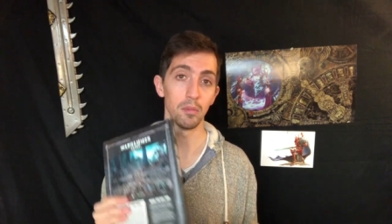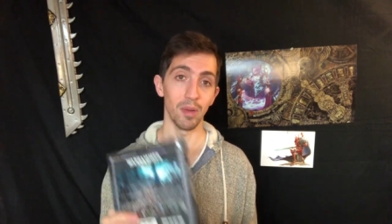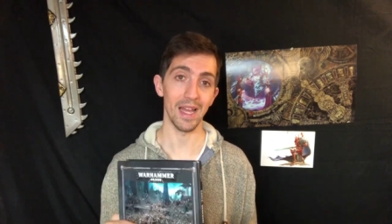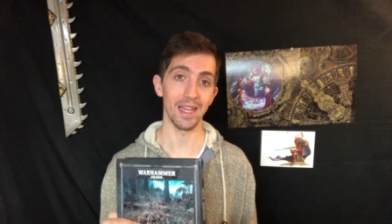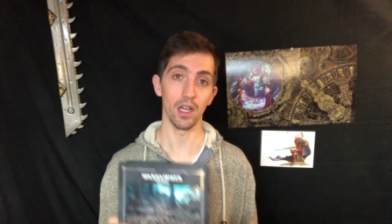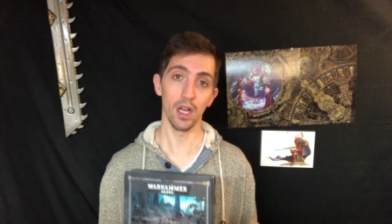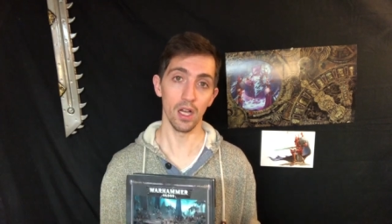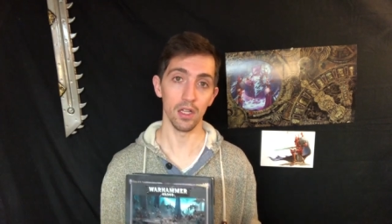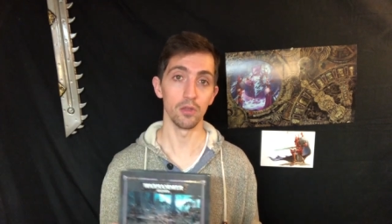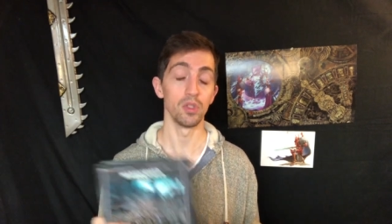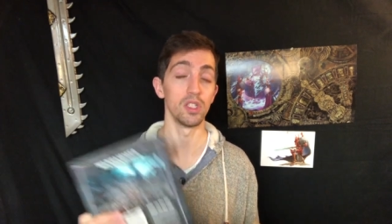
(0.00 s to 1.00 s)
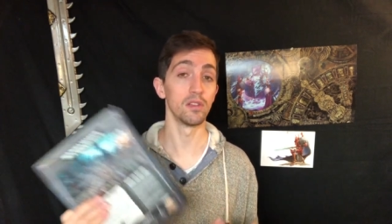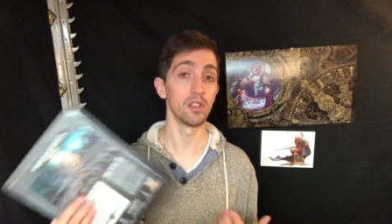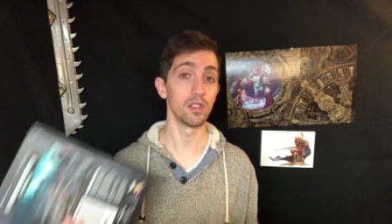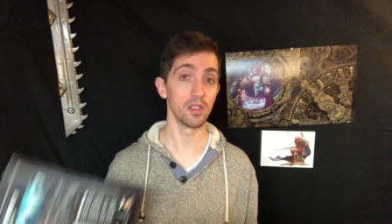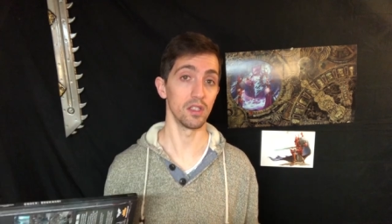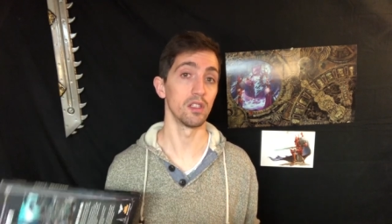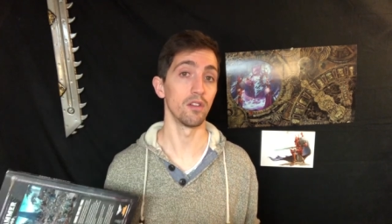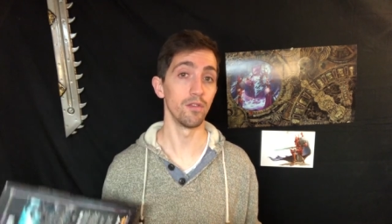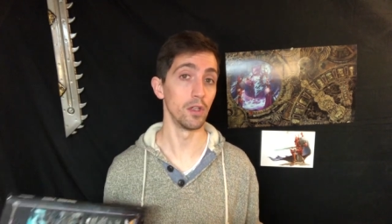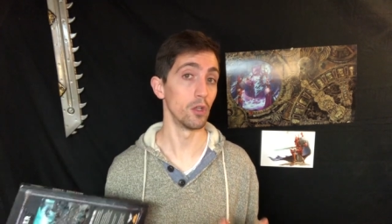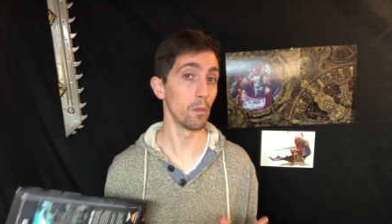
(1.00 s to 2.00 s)
Black Heart, which gives it a 6+
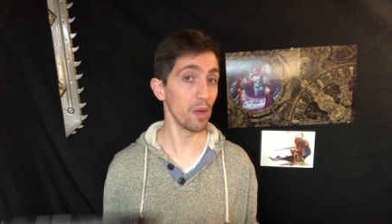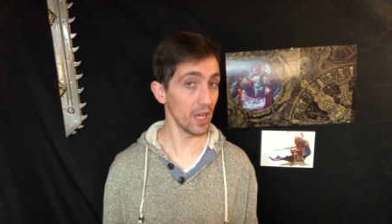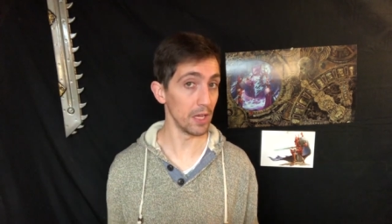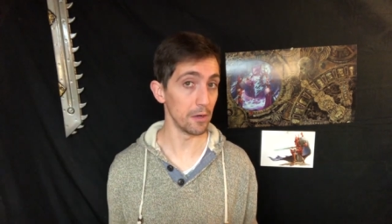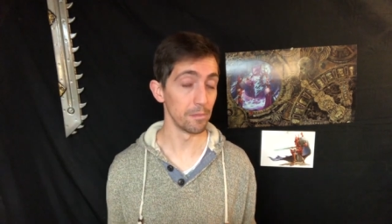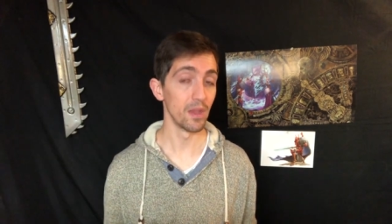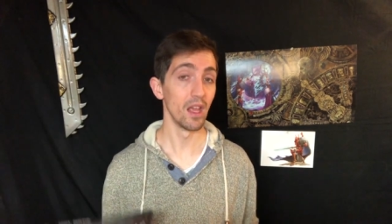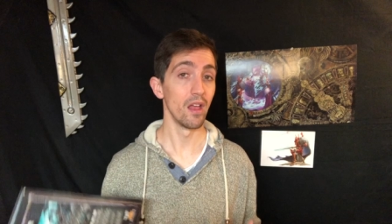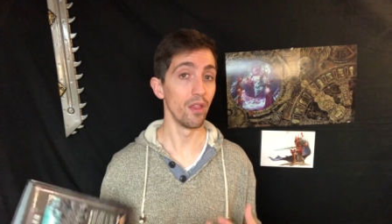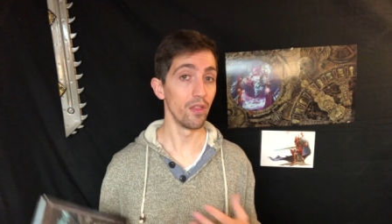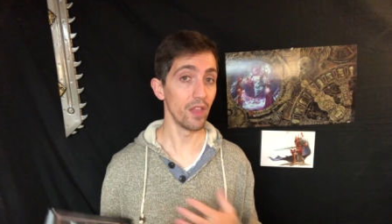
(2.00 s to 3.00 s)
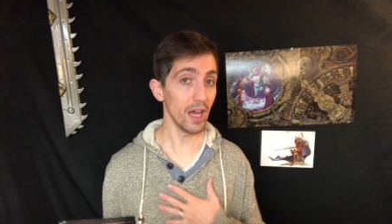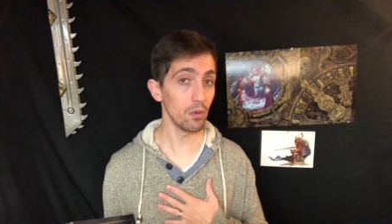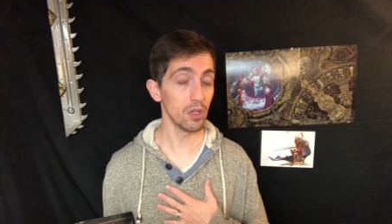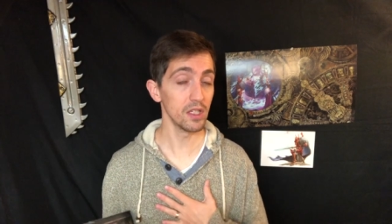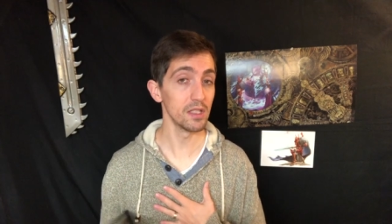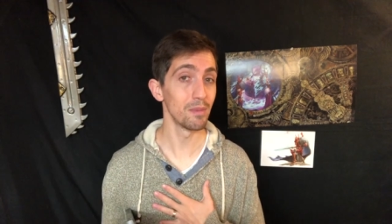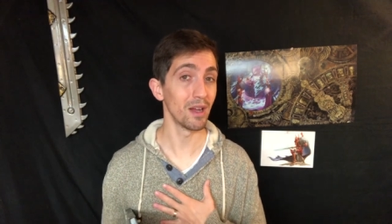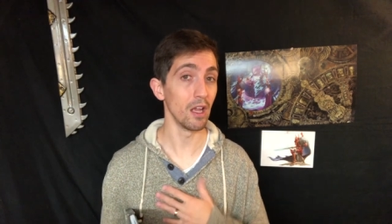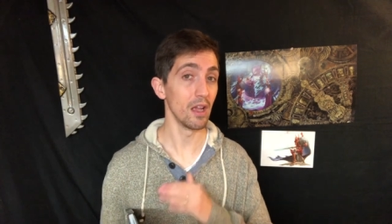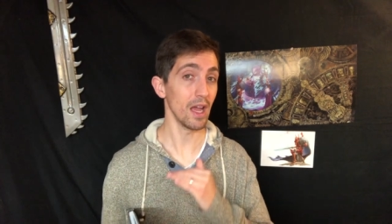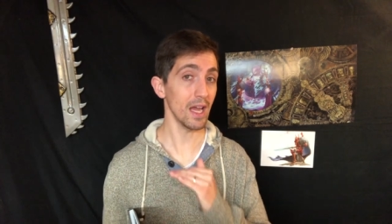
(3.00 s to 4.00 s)
feel no pain. That one is
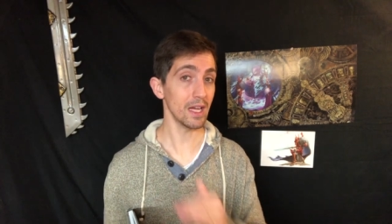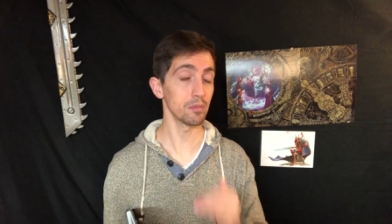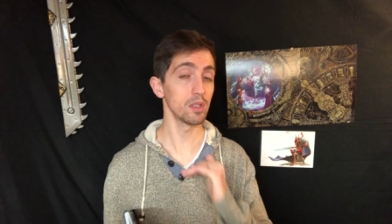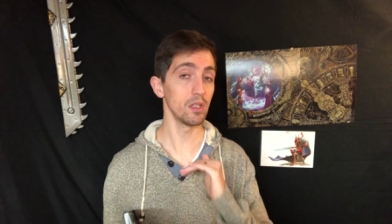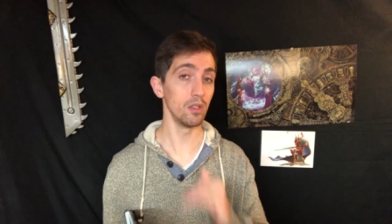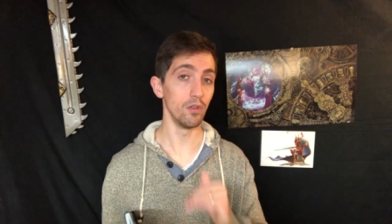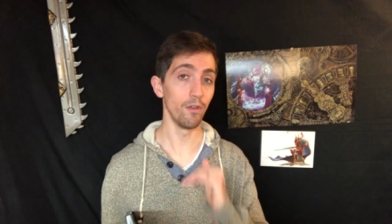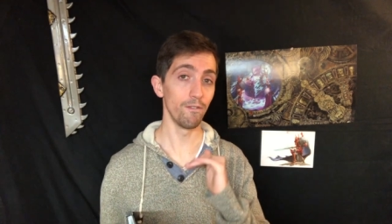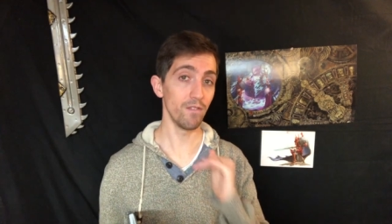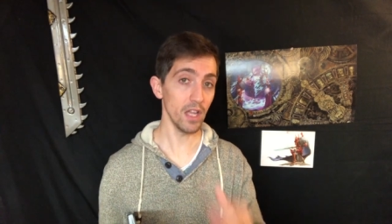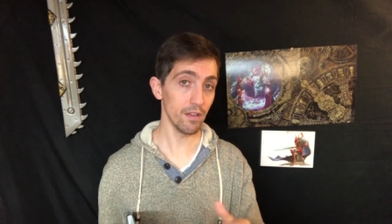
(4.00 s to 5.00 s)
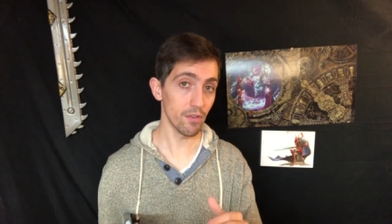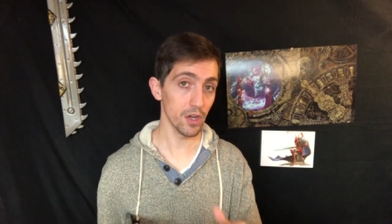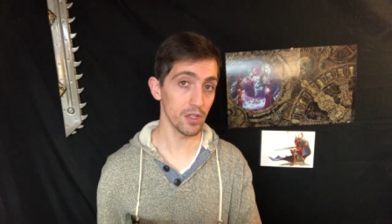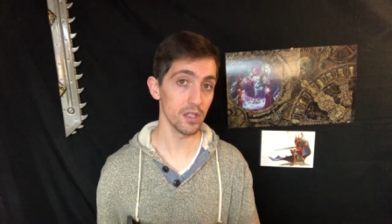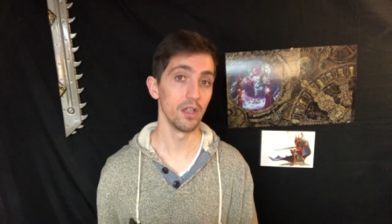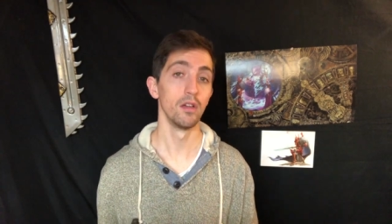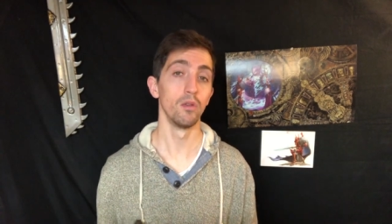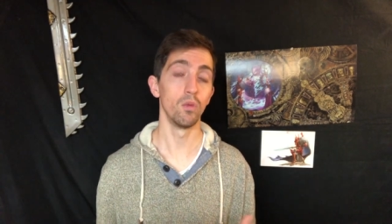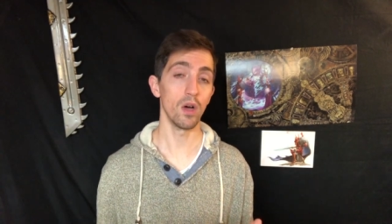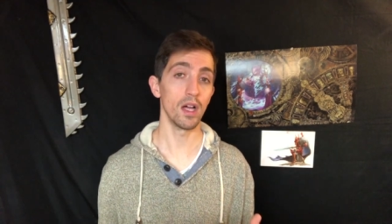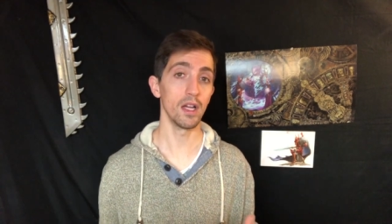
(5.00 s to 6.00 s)
my absolute favorite.
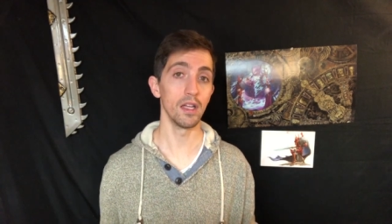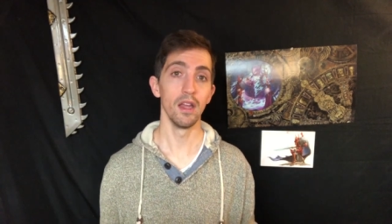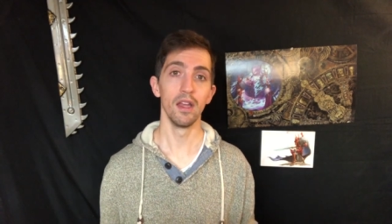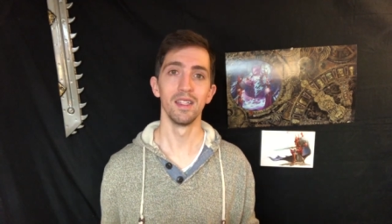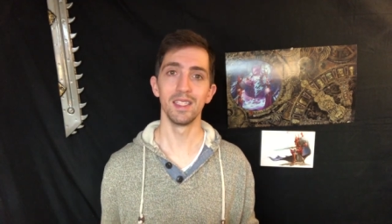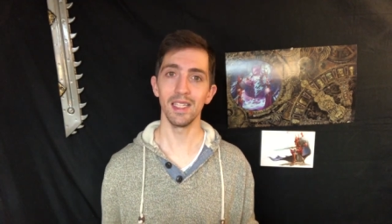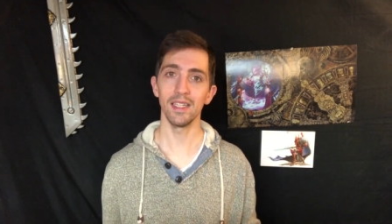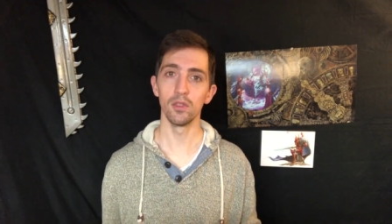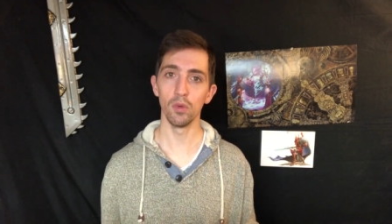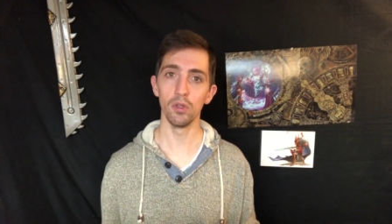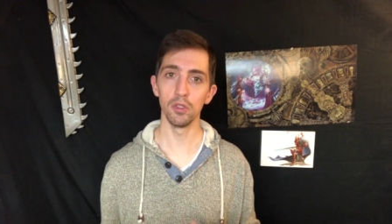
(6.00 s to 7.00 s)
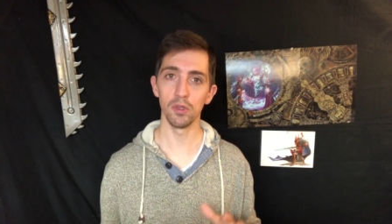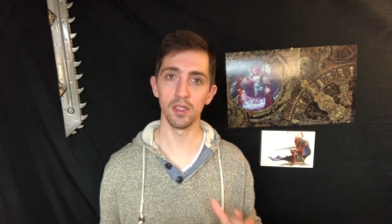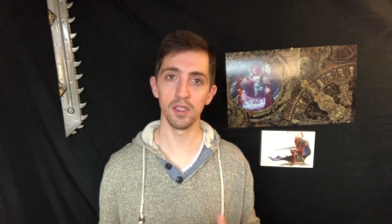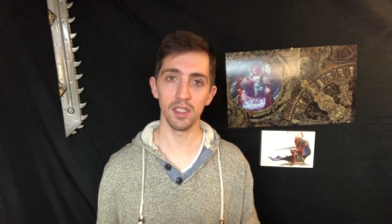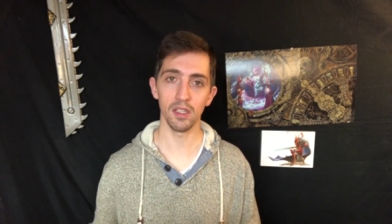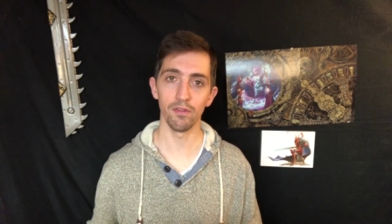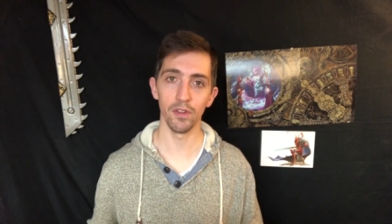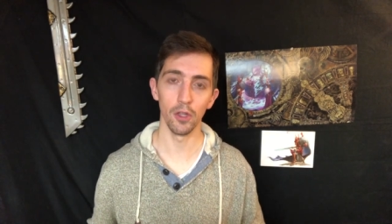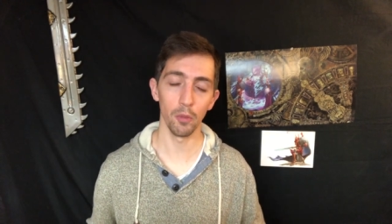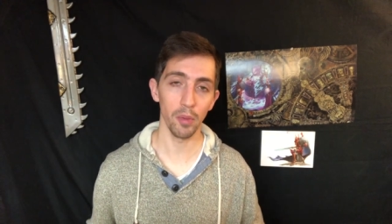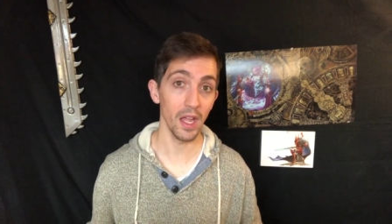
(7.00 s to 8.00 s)
Why? 6 wounds with a 6+
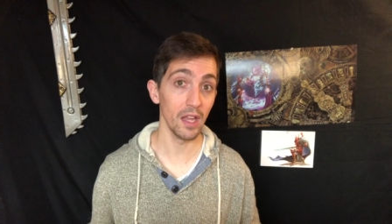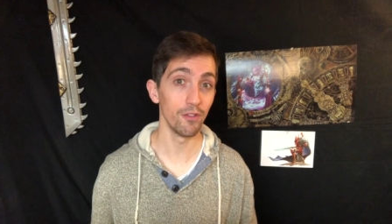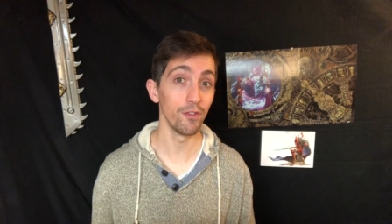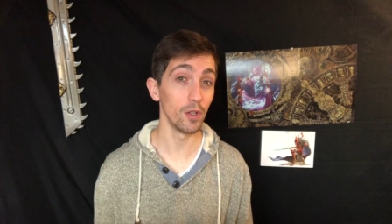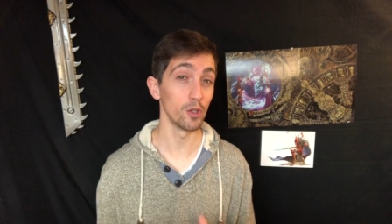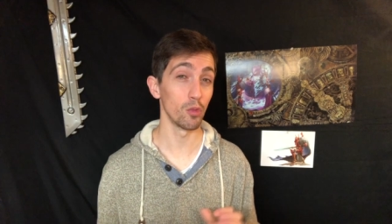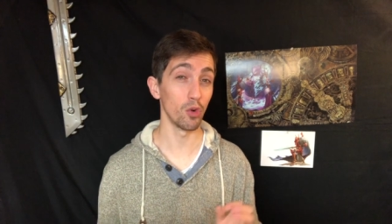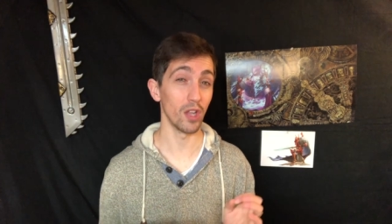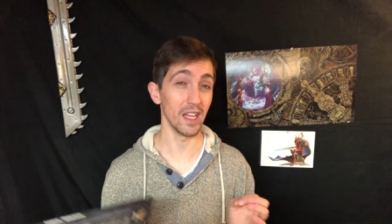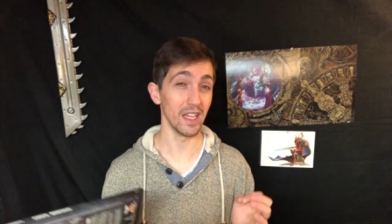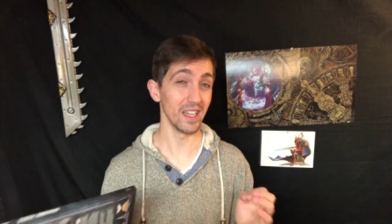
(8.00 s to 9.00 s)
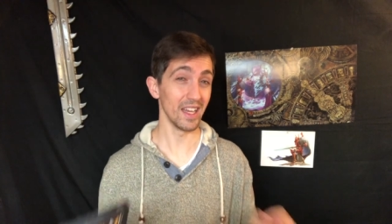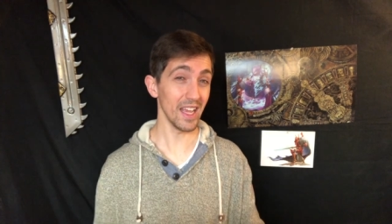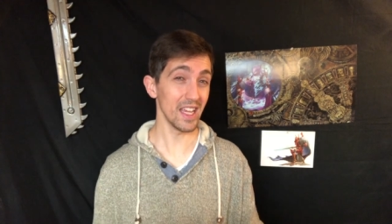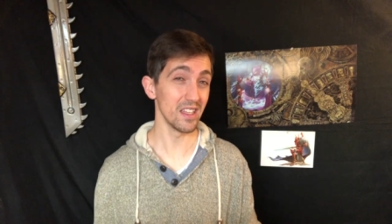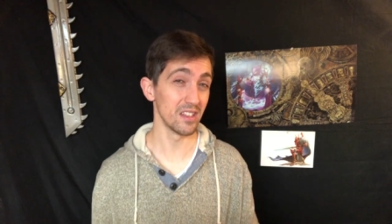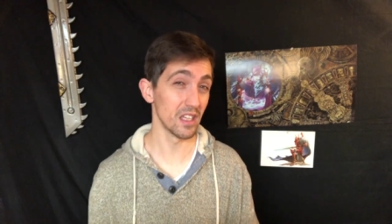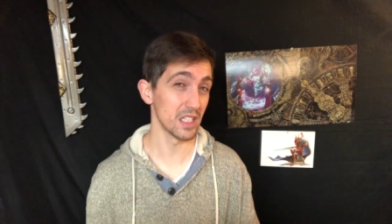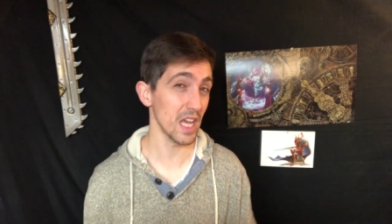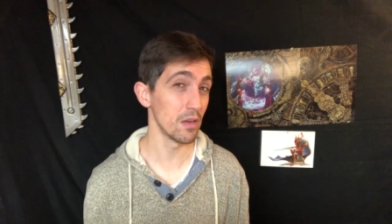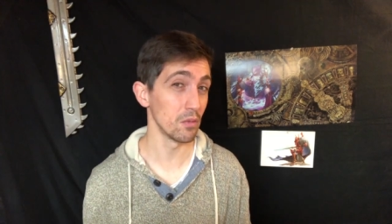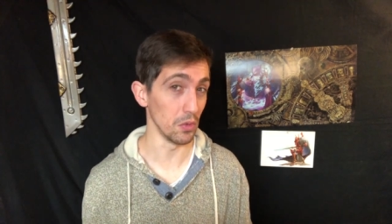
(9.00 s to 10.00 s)
feel no pain feels more like 8 to
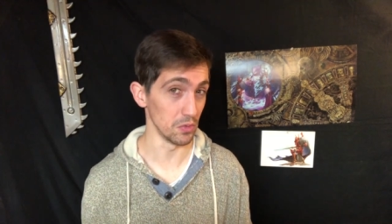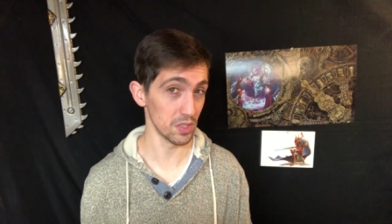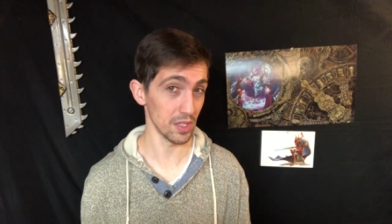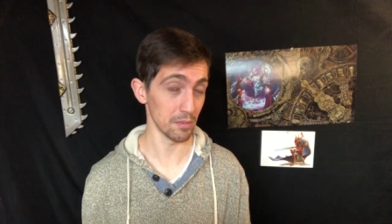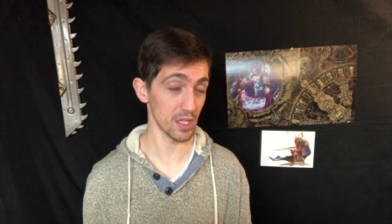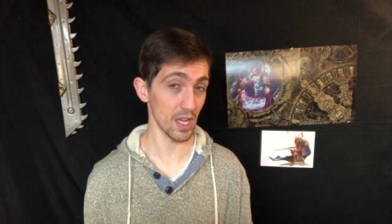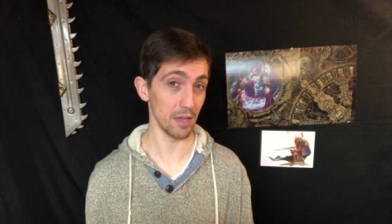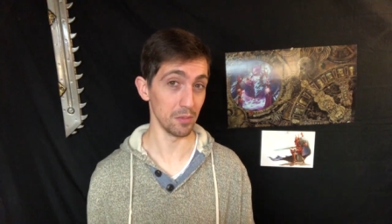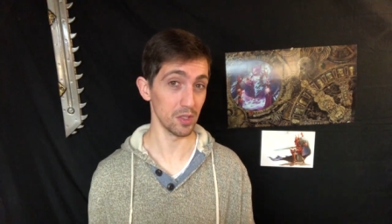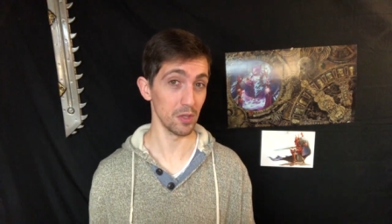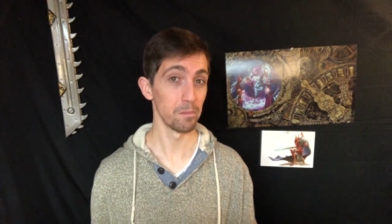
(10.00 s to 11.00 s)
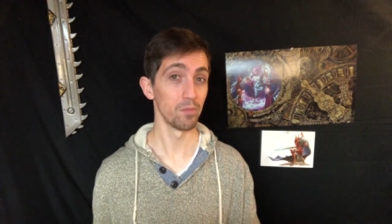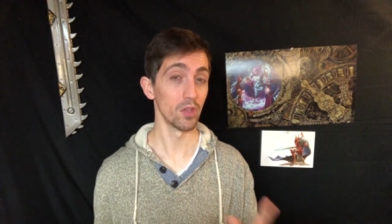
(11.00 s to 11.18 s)
10 wounds sometimes